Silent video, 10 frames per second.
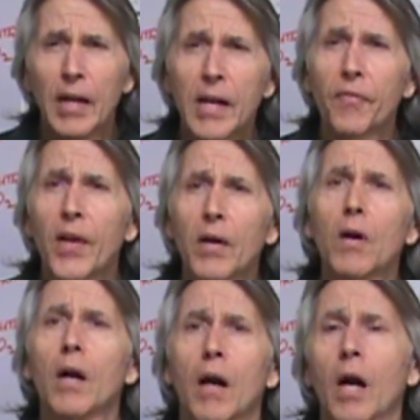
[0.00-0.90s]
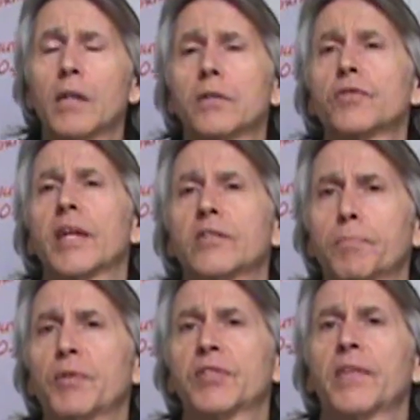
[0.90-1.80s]
and there are articles that
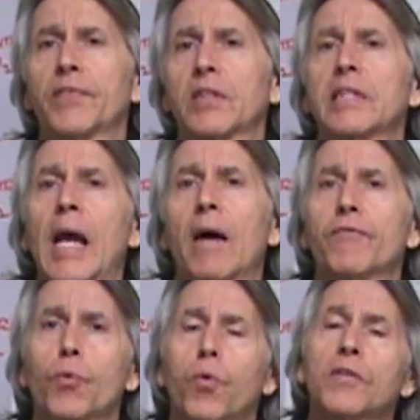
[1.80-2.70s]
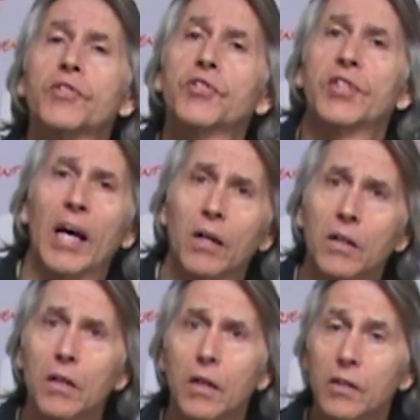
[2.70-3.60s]
specifically have the word
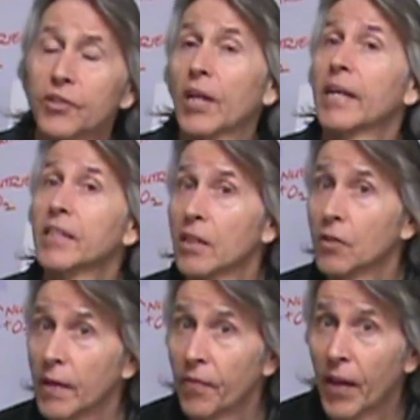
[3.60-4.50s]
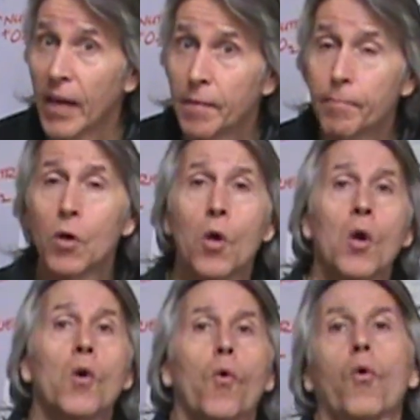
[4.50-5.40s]
cellular in them,
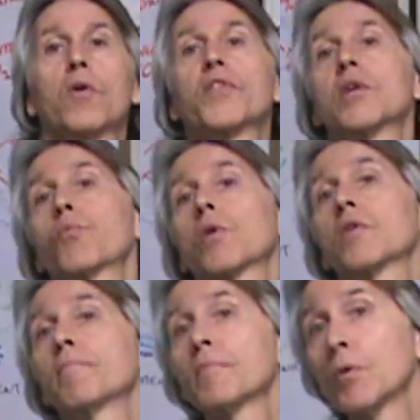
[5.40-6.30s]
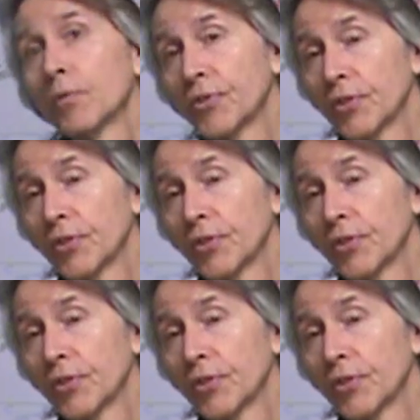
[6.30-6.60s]
or the word immune